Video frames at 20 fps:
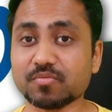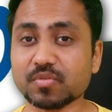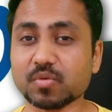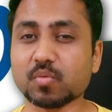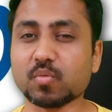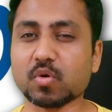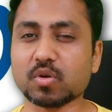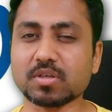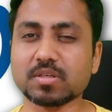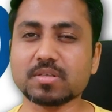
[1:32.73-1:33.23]
If you
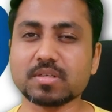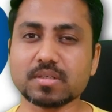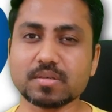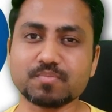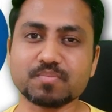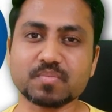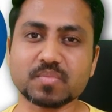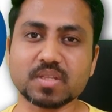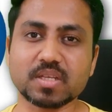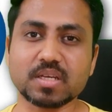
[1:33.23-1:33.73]
want
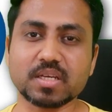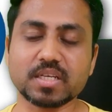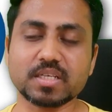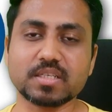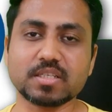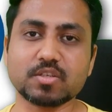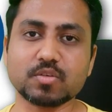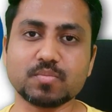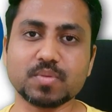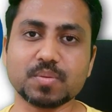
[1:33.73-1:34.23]

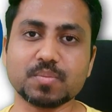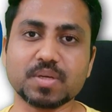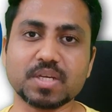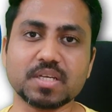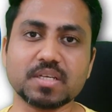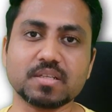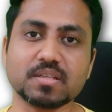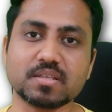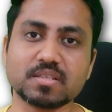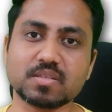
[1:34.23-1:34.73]
it to be
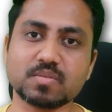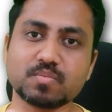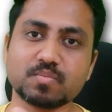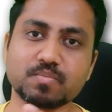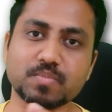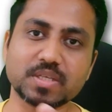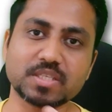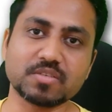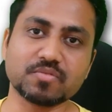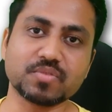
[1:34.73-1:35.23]
made in a
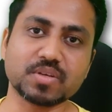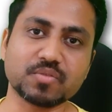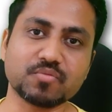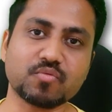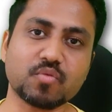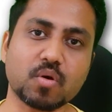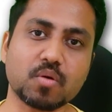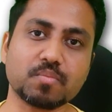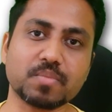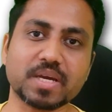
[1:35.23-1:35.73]
specific
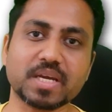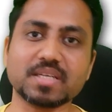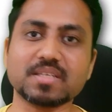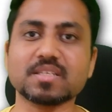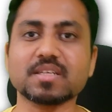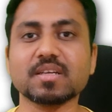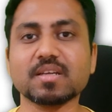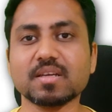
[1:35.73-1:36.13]
format,